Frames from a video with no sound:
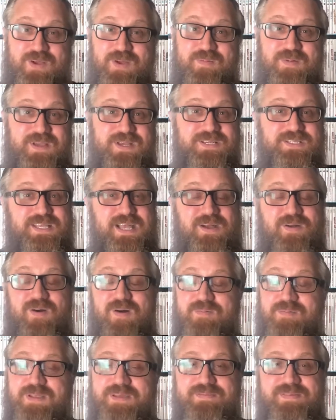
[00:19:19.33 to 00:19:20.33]
because I can't
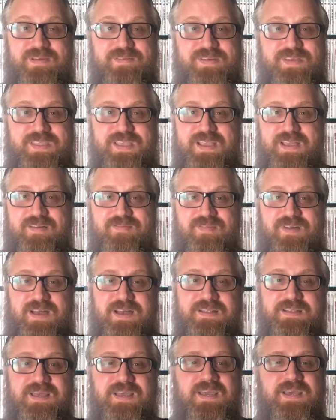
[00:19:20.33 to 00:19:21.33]
believe everything I found.